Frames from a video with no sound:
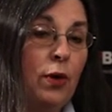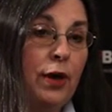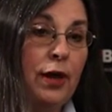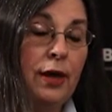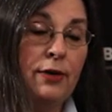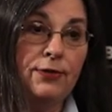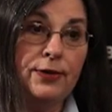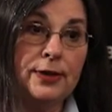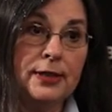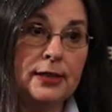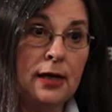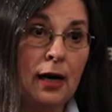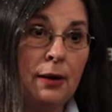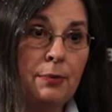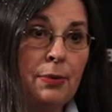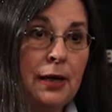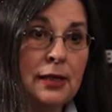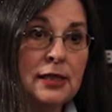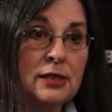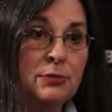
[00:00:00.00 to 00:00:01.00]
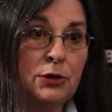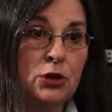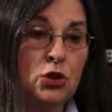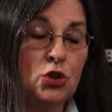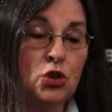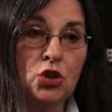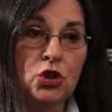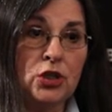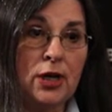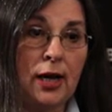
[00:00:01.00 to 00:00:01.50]
If it's not possible to
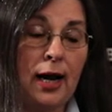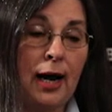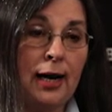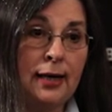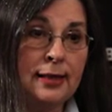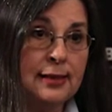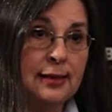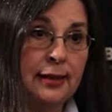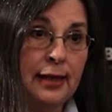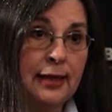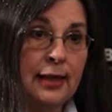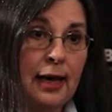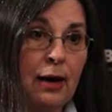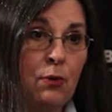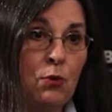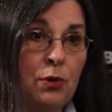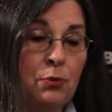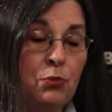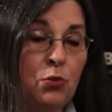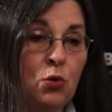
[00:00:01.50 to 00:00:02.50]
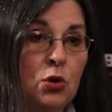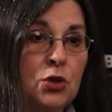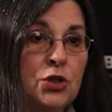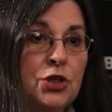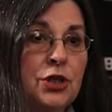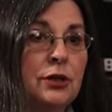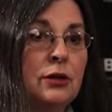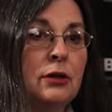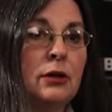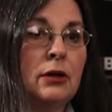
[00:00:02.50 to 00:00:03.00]
just isolate that one
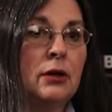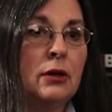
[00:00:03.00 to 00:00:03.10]
portion,